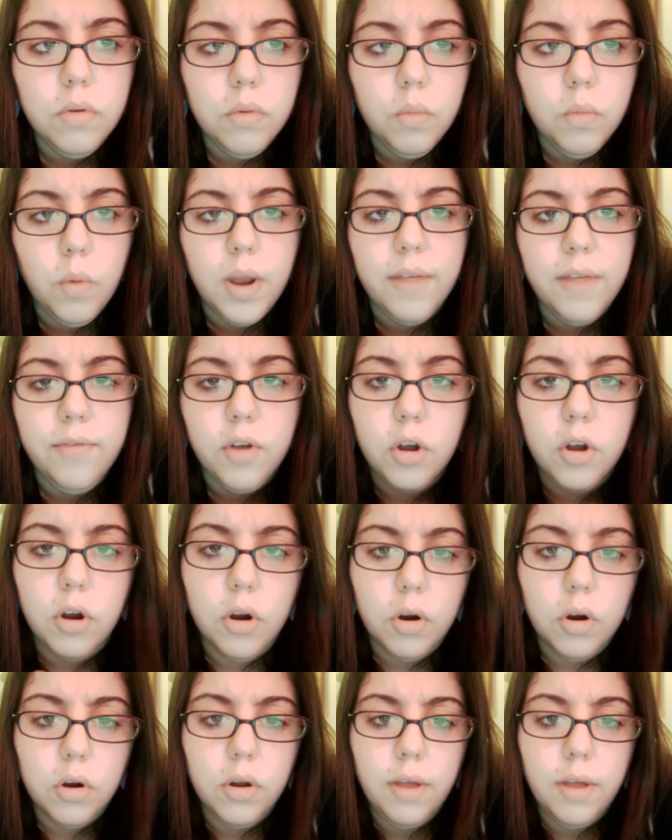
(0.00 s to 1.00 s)
what if
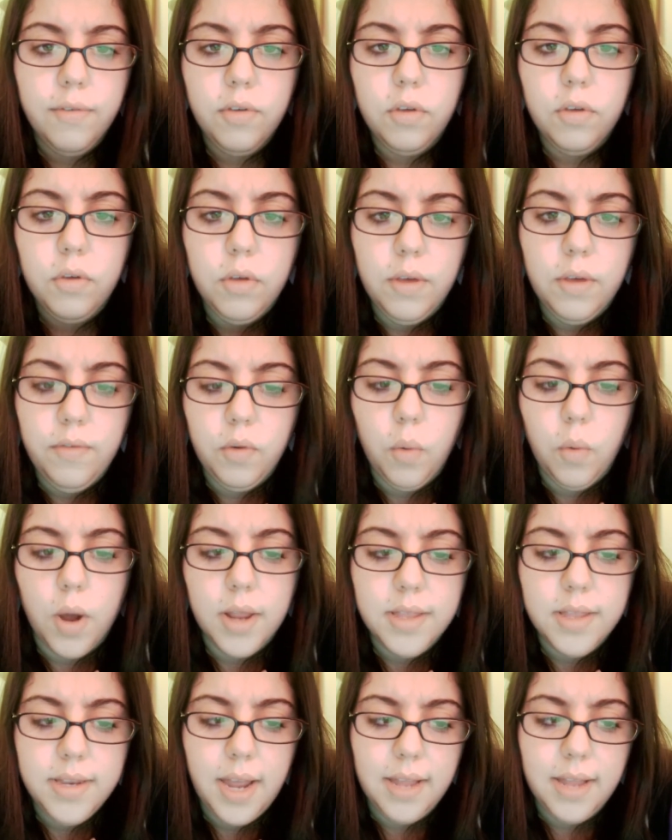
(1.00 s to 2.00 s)
you
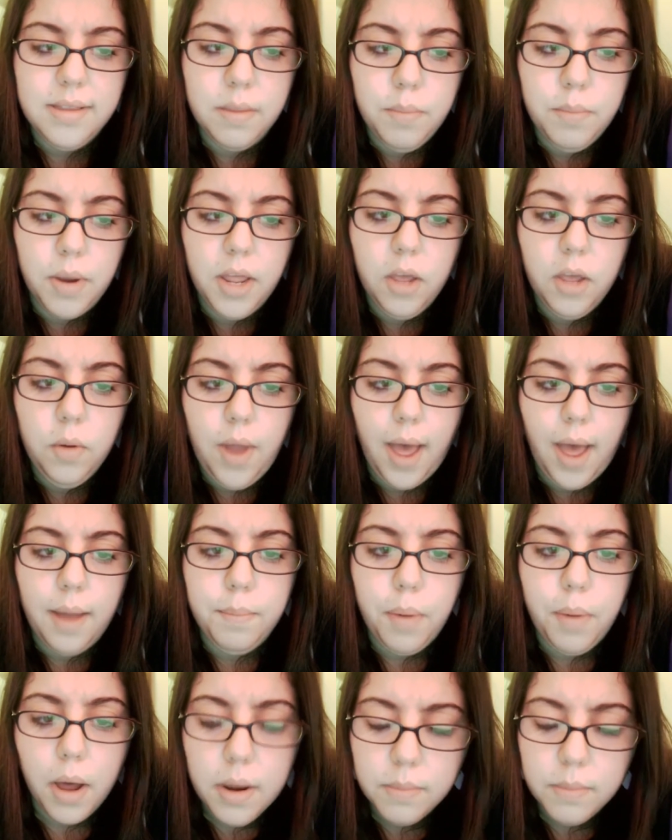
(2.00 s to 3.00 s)
wanted to date somebody who'd
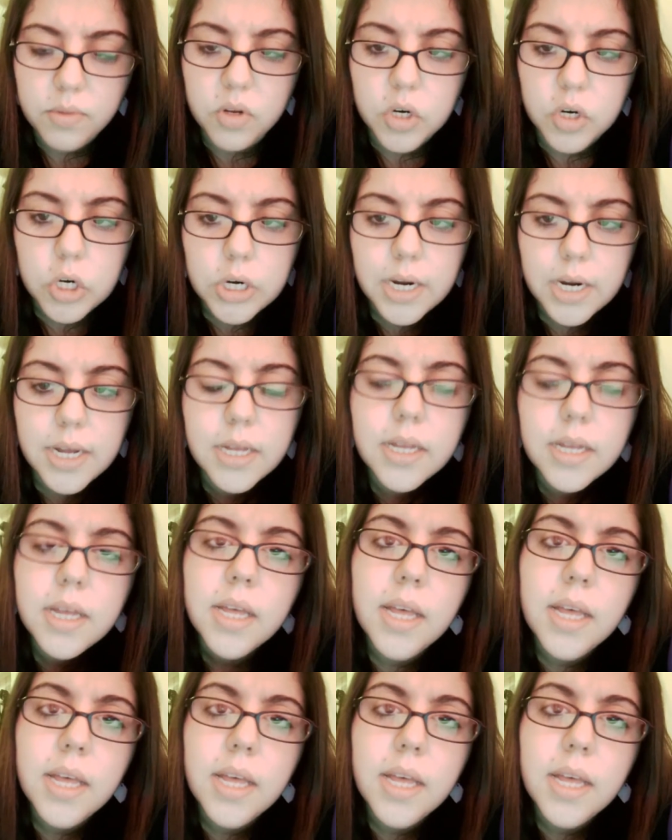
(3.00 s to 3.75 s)
had bottom surgery?